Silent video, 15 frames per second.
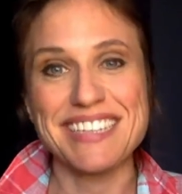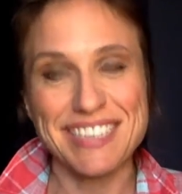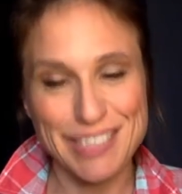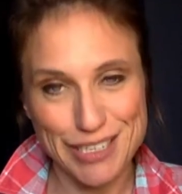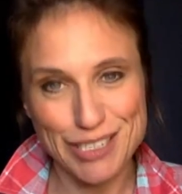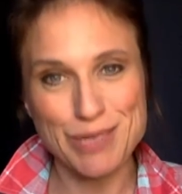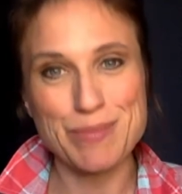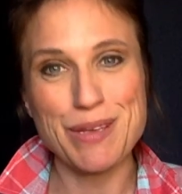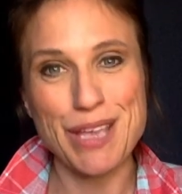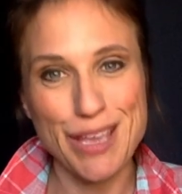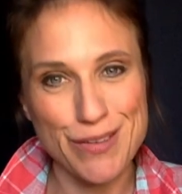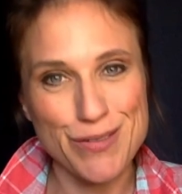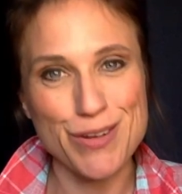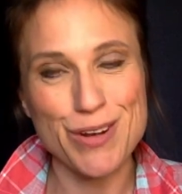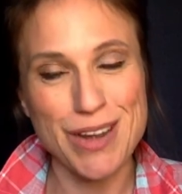is a
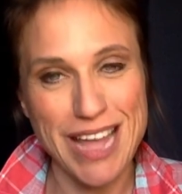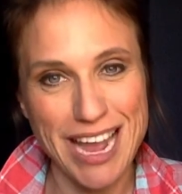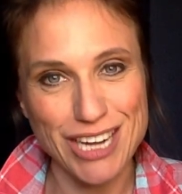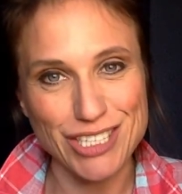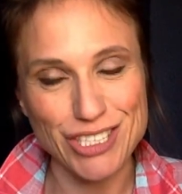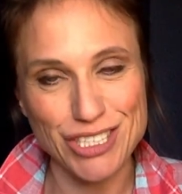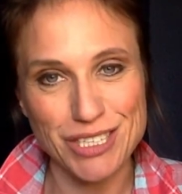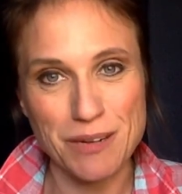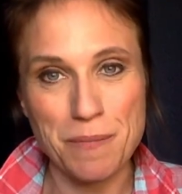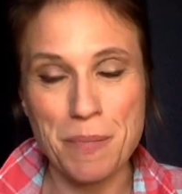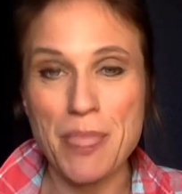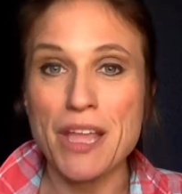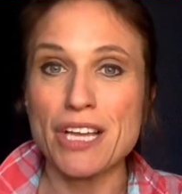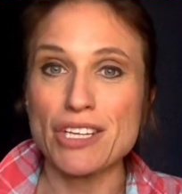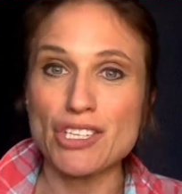behavior in action.
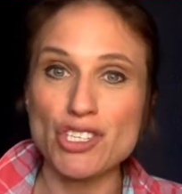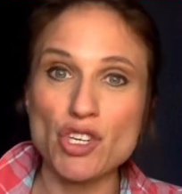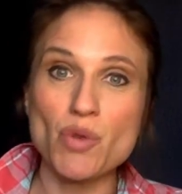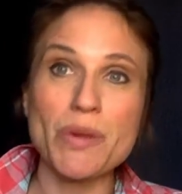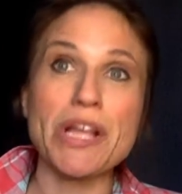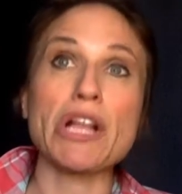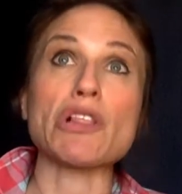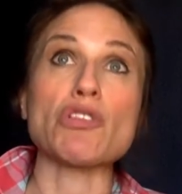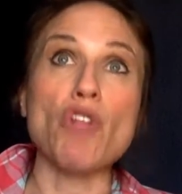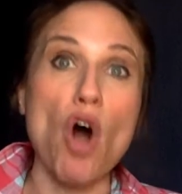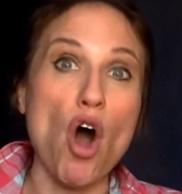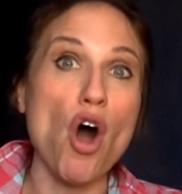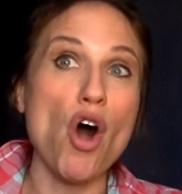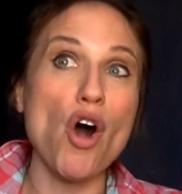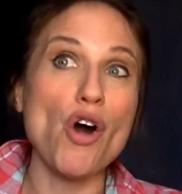Doing
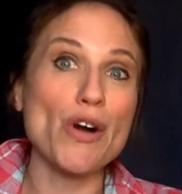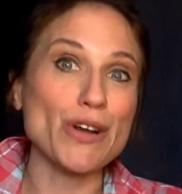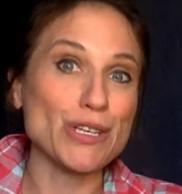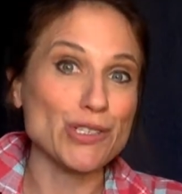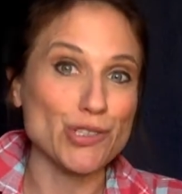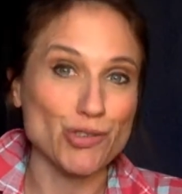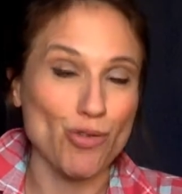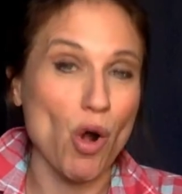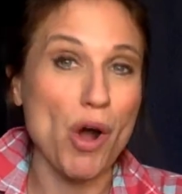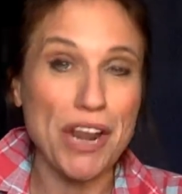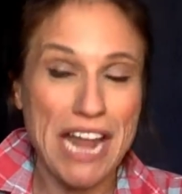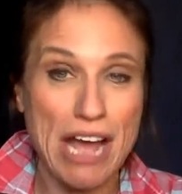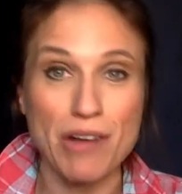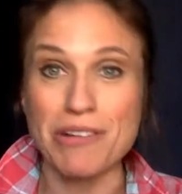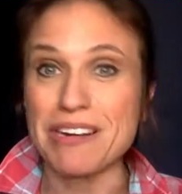long,
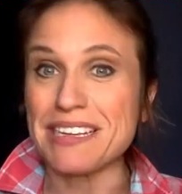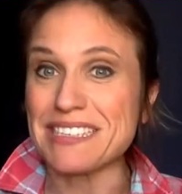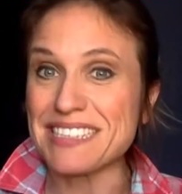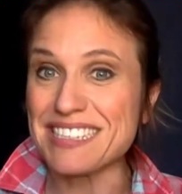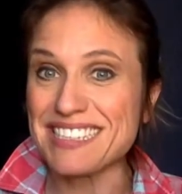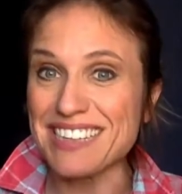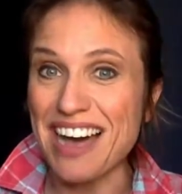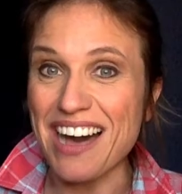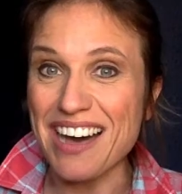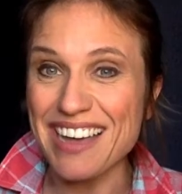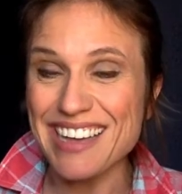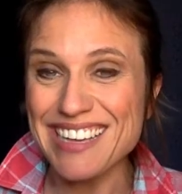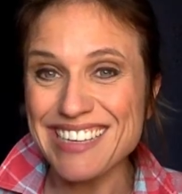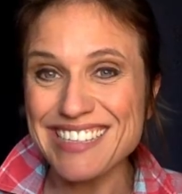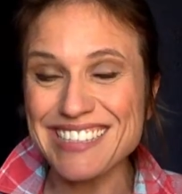drawn-out
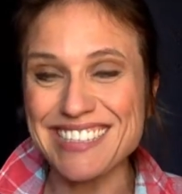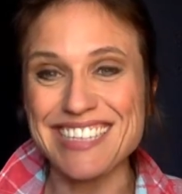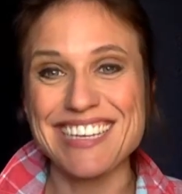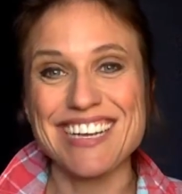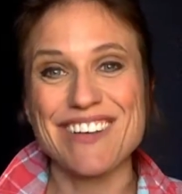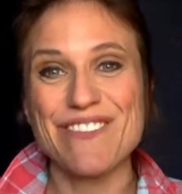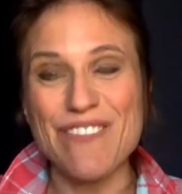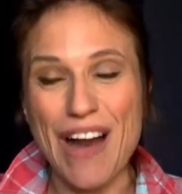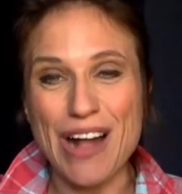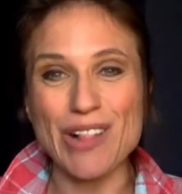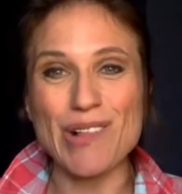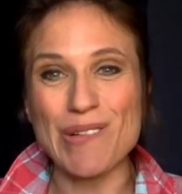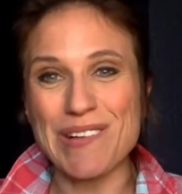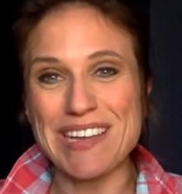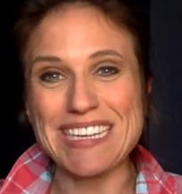sighs,
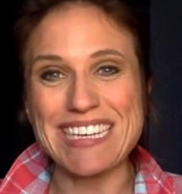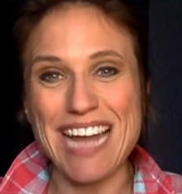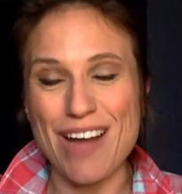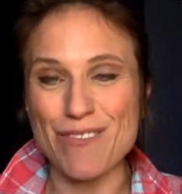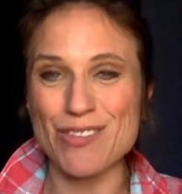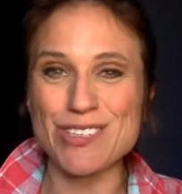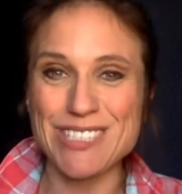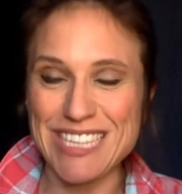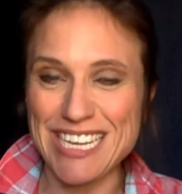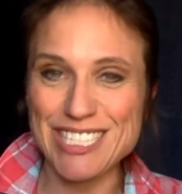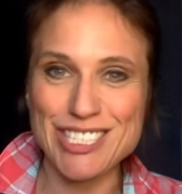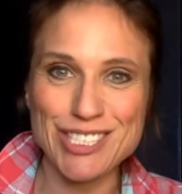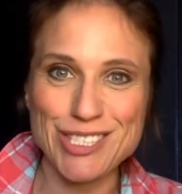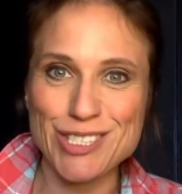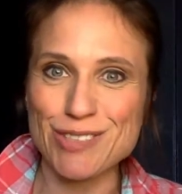following
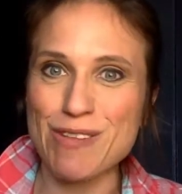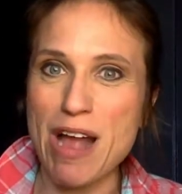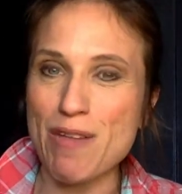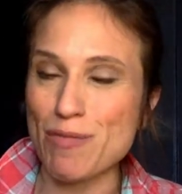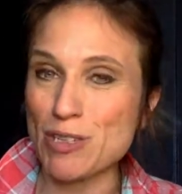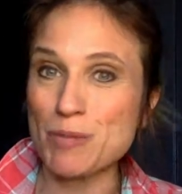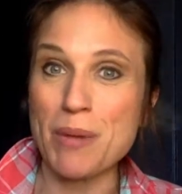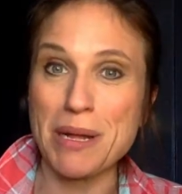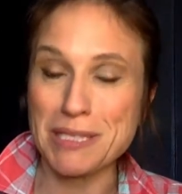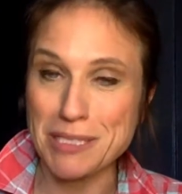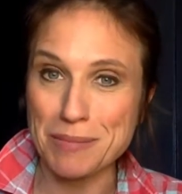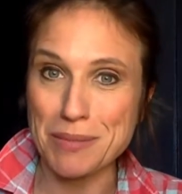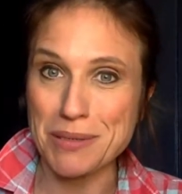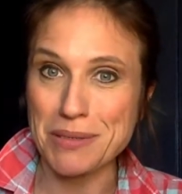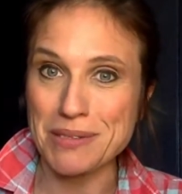conversations around
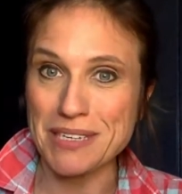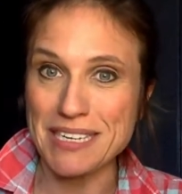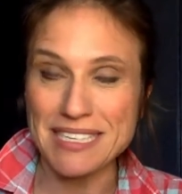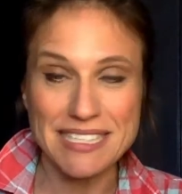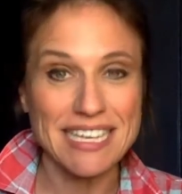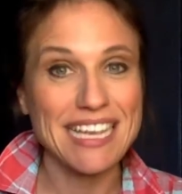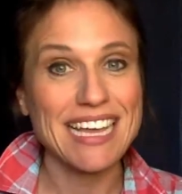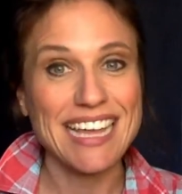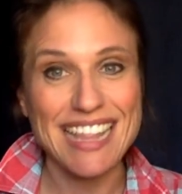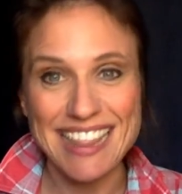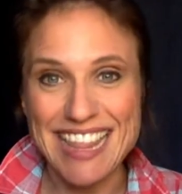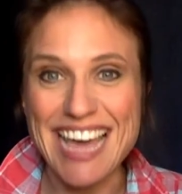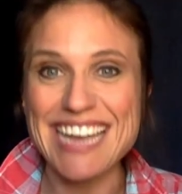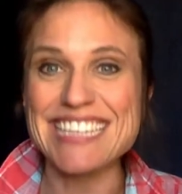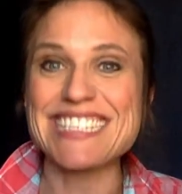responsibilities,
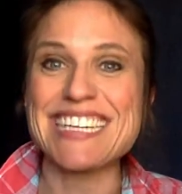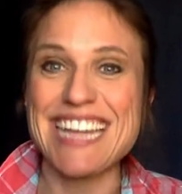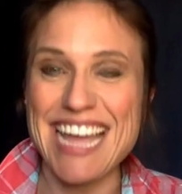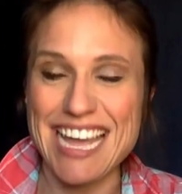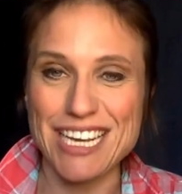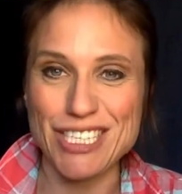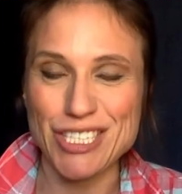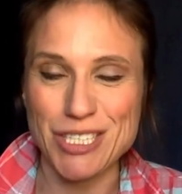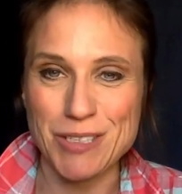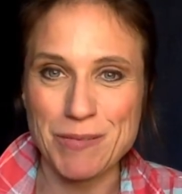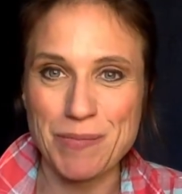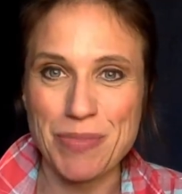that is an action.